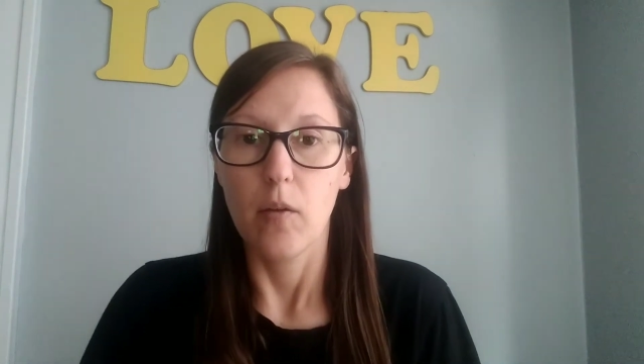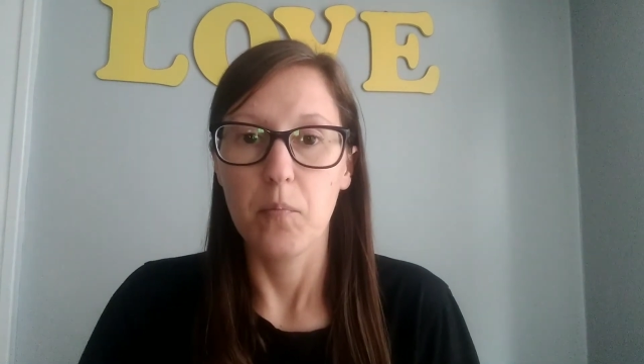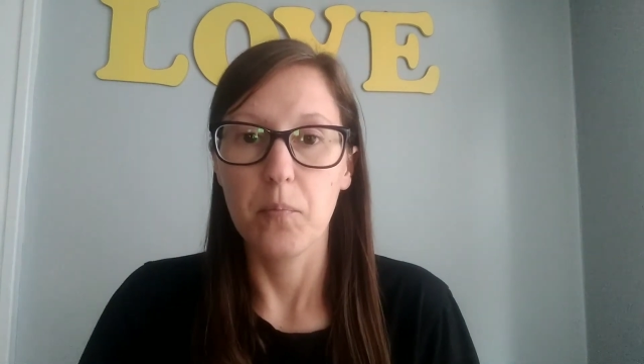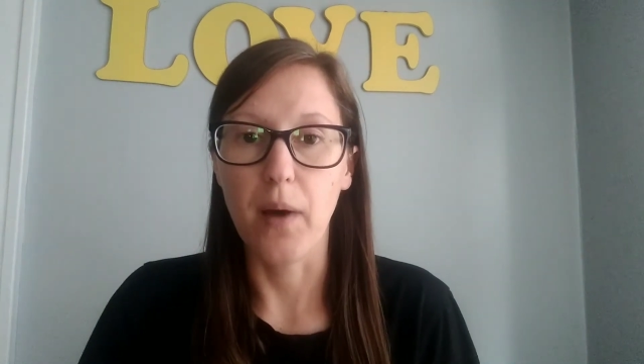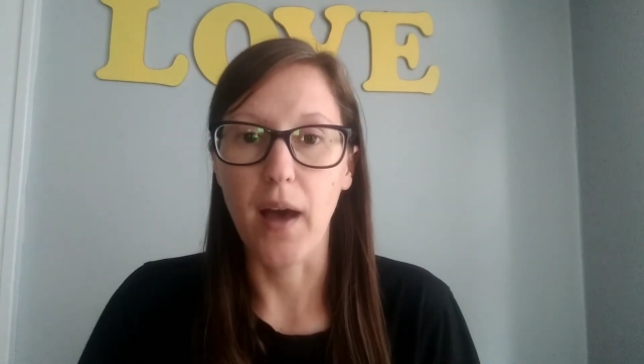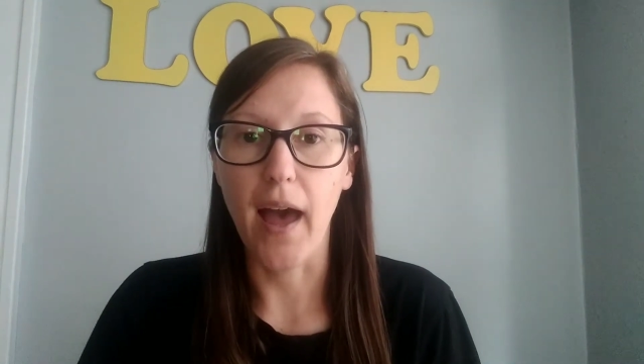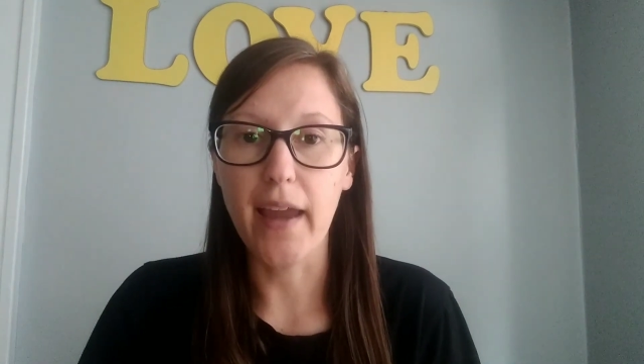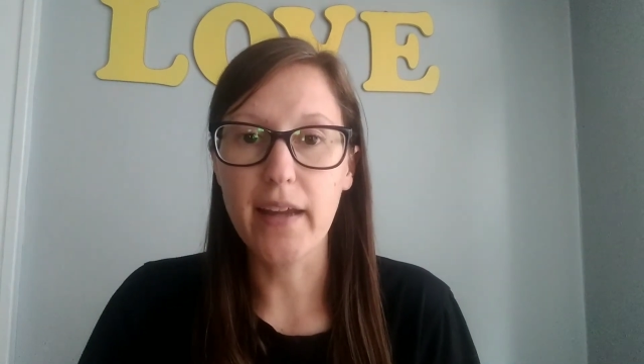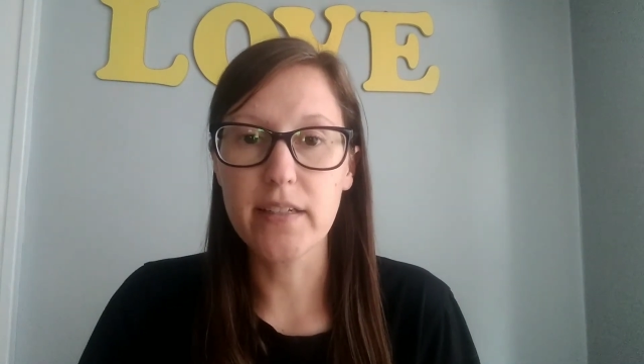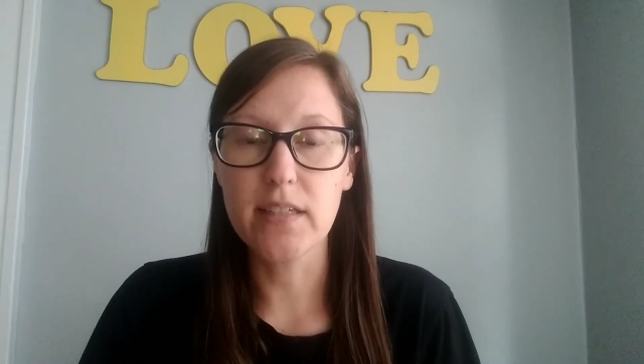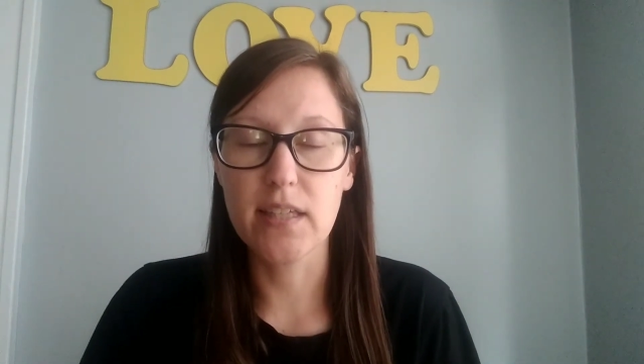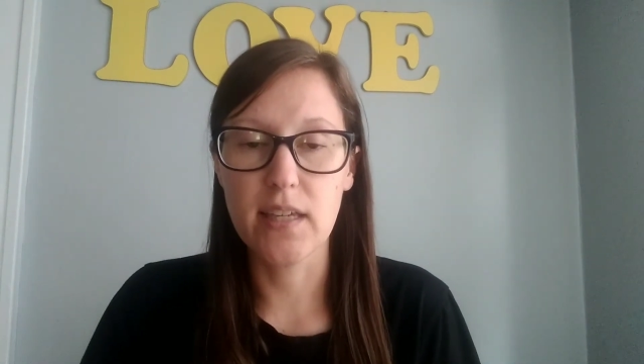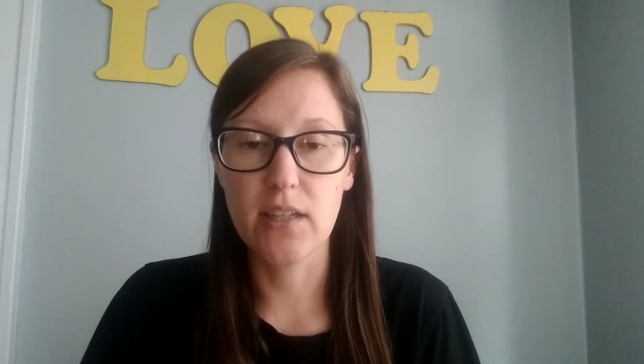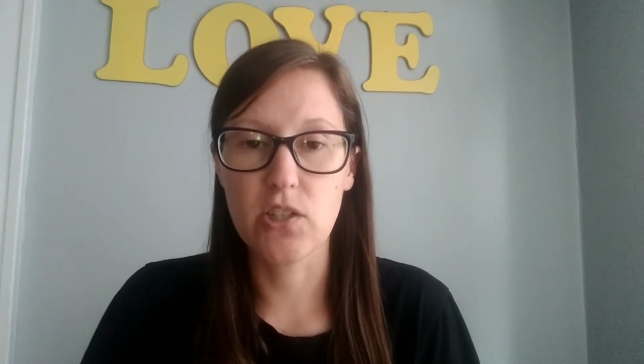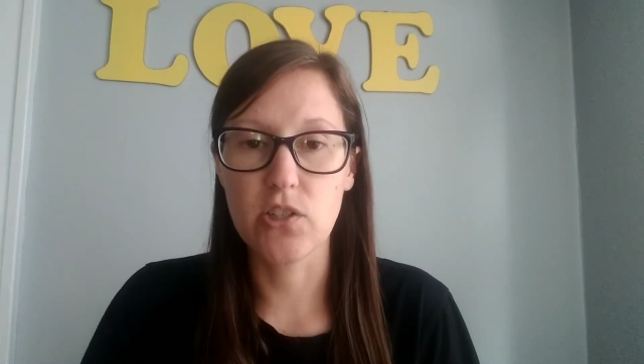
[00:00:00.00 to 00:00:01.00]
But I
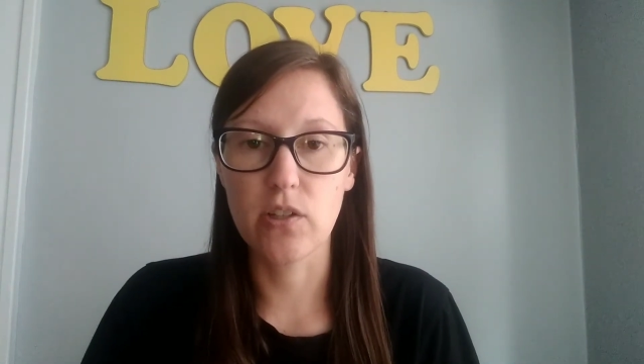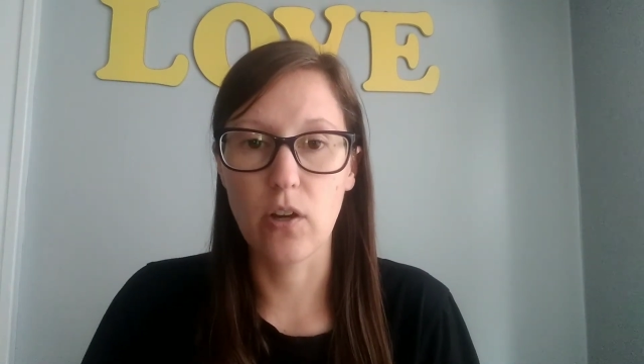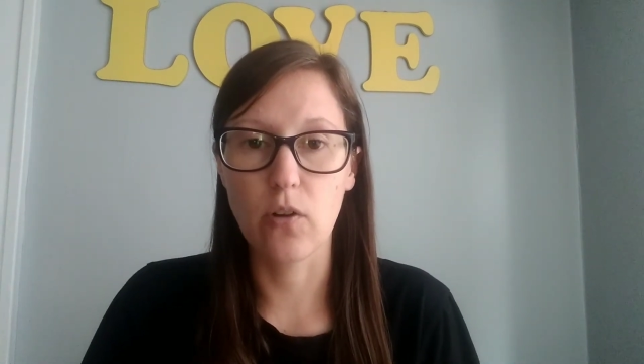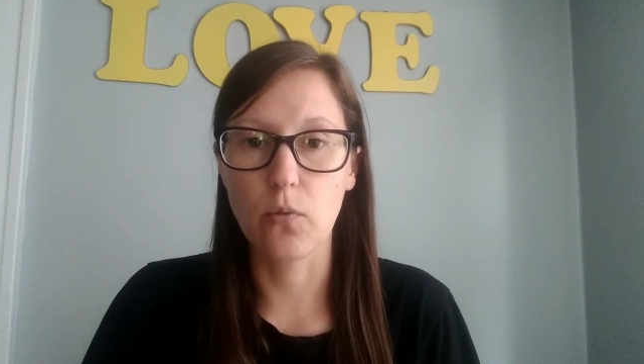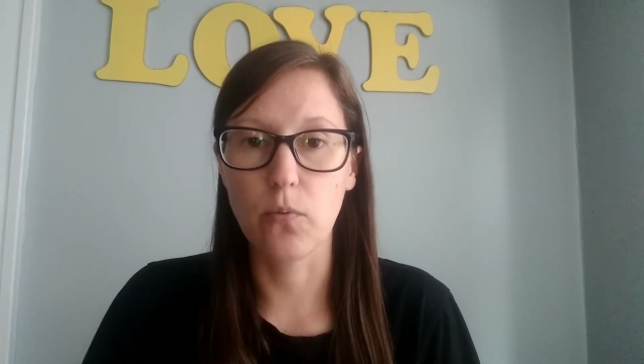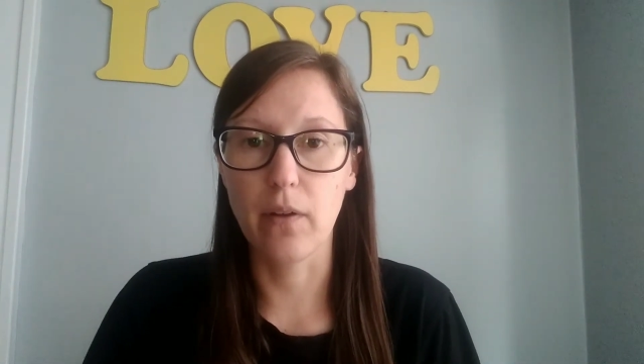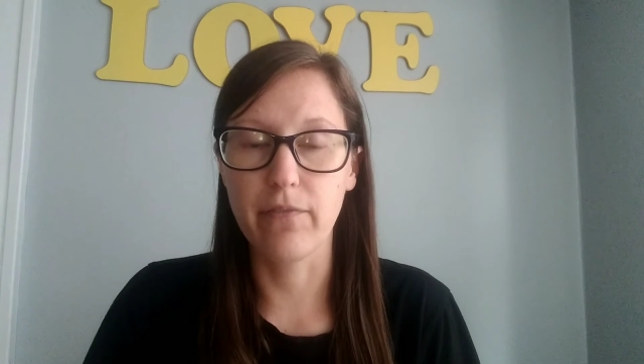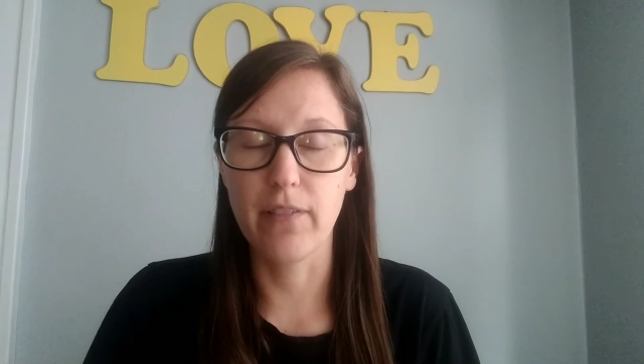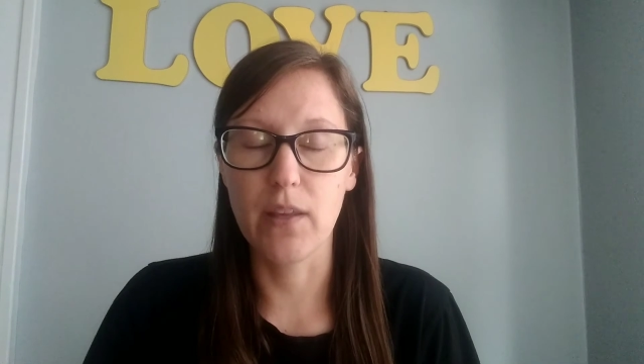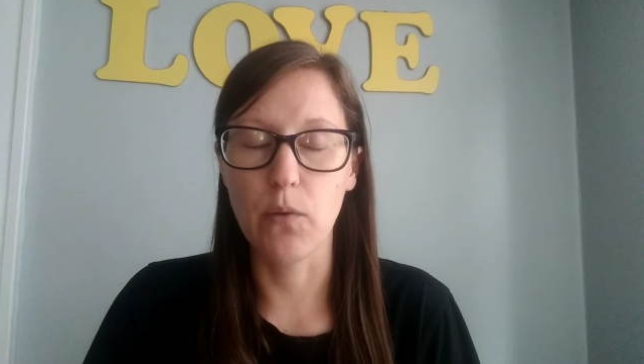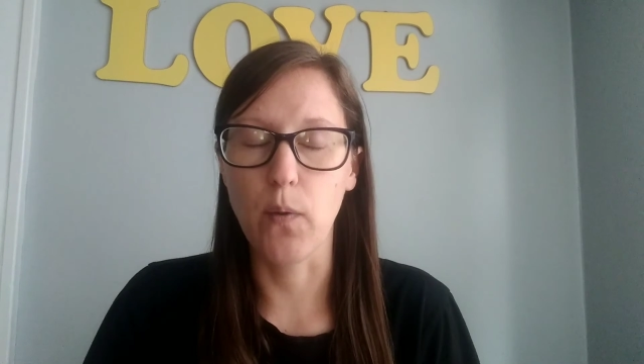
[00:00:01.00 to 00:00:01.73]
teach roughly